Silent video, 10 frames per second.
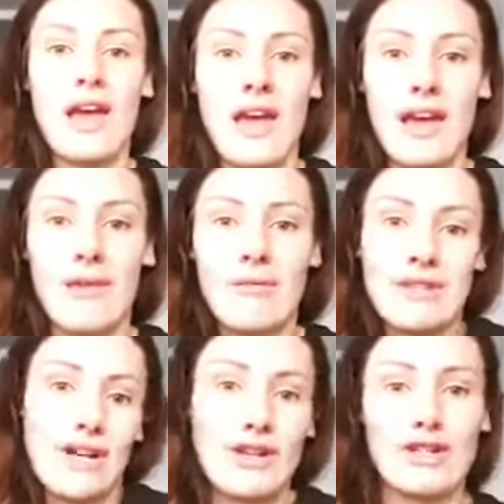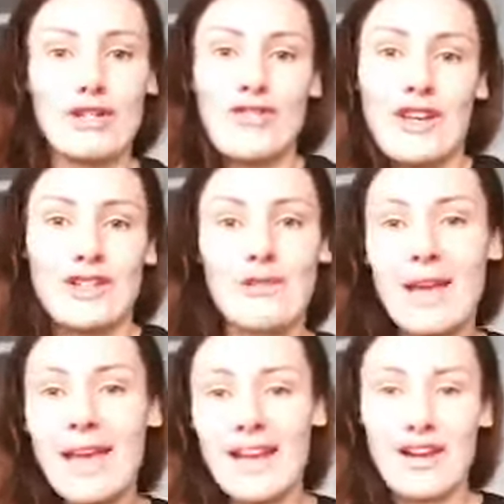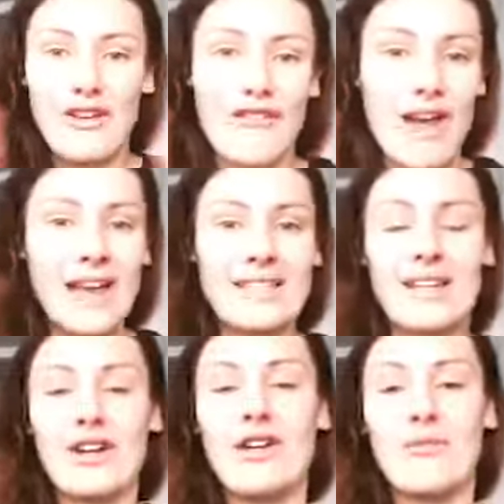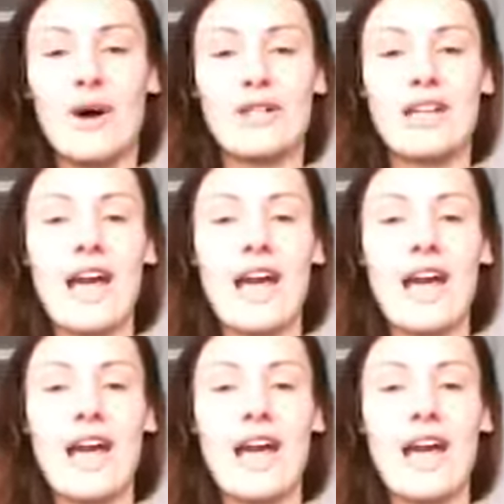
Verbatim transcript: um, it's not just for your tummy, get it on your face, get it on your body.